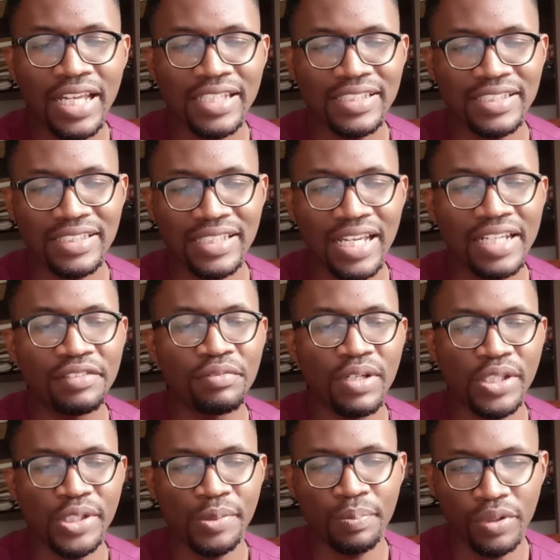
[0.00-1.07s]
assign
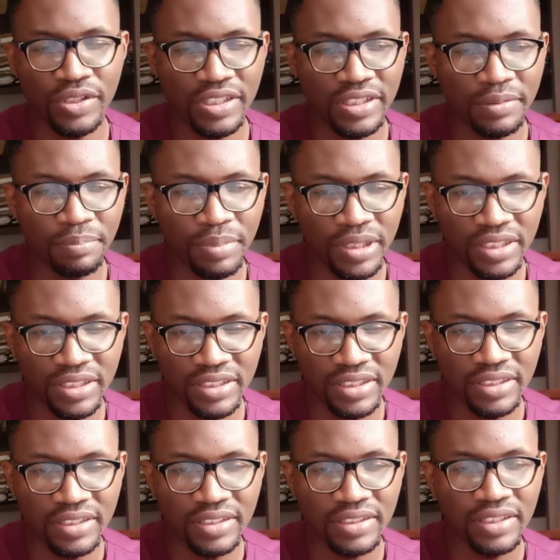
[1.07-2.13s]

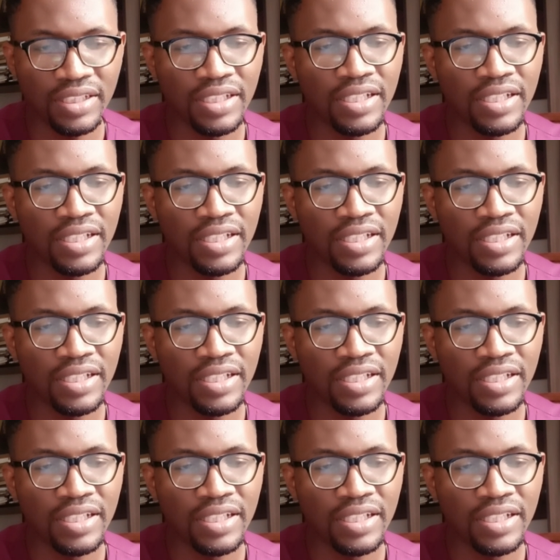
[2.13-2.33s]
responsibilities